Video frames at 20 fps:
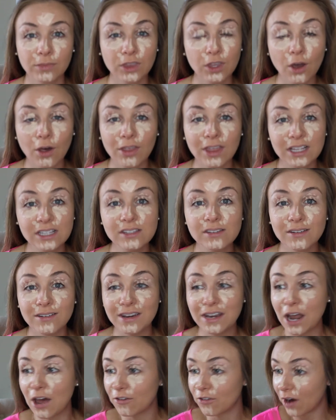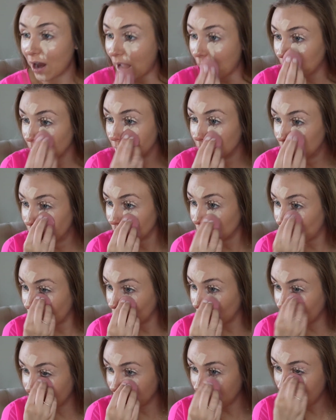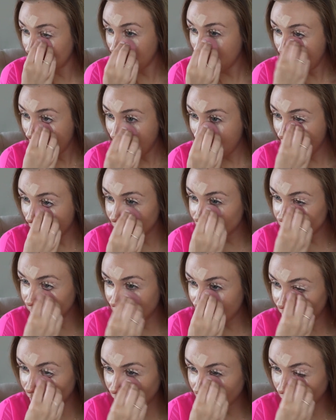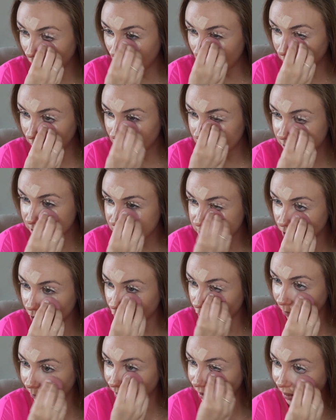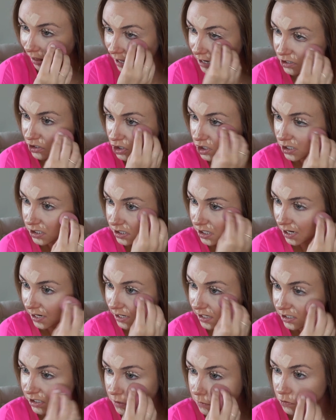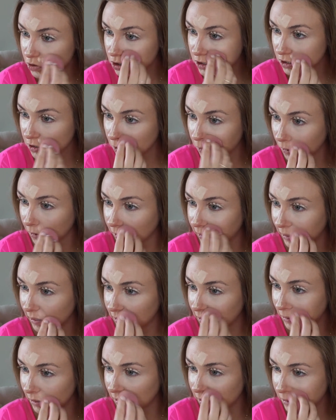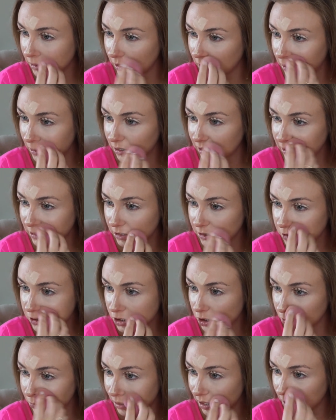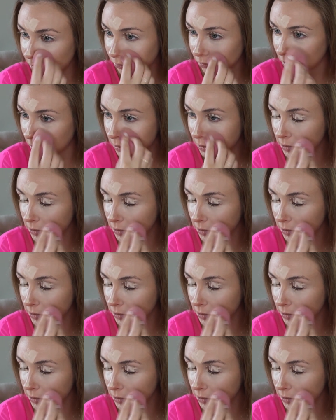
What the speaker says: Y'all, that's never happened before. I've never gotten concealer on my lashes. I guess I'm just in a hurry and I need to slow down.